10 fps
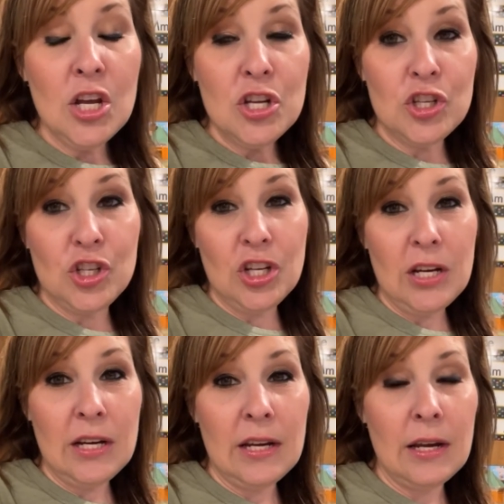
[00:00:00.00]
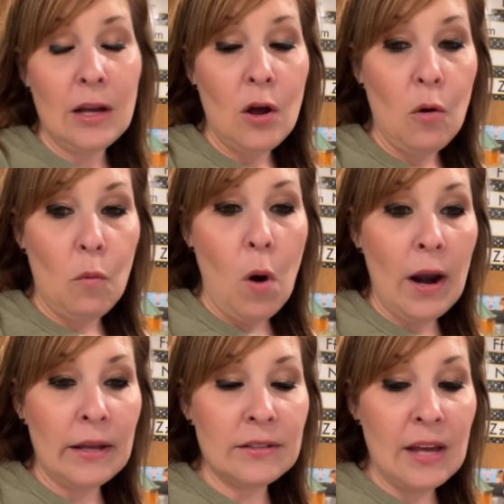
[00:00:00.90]
she
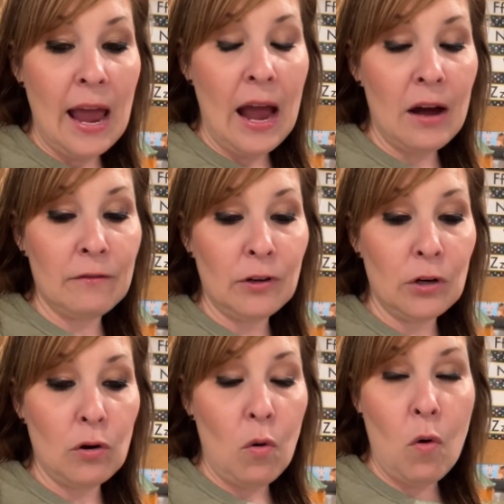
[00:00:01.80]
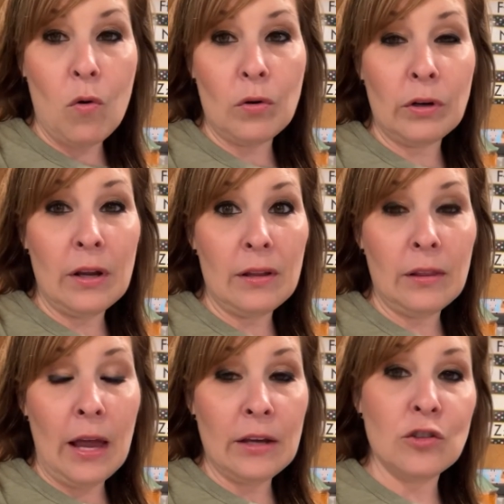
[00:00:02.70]
wanted to have her own
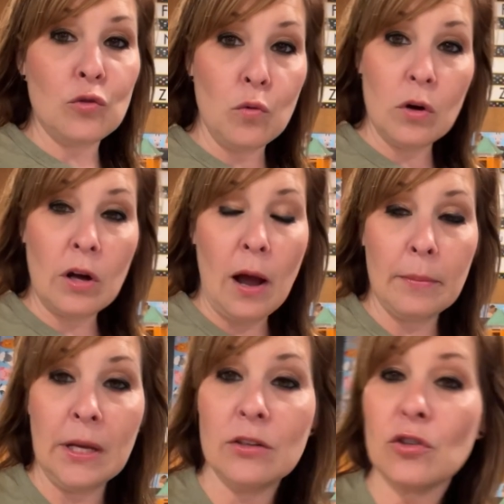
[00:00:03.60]
like school cubby.